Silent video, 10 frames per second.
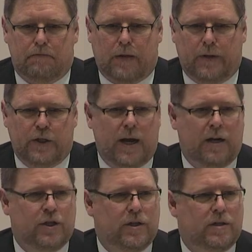The
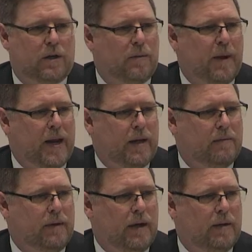challenges are many
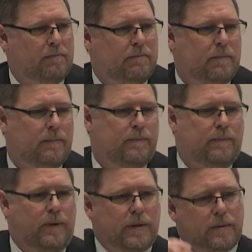
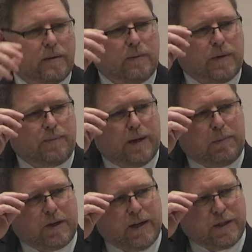with
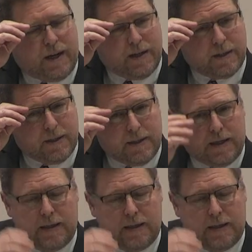public education.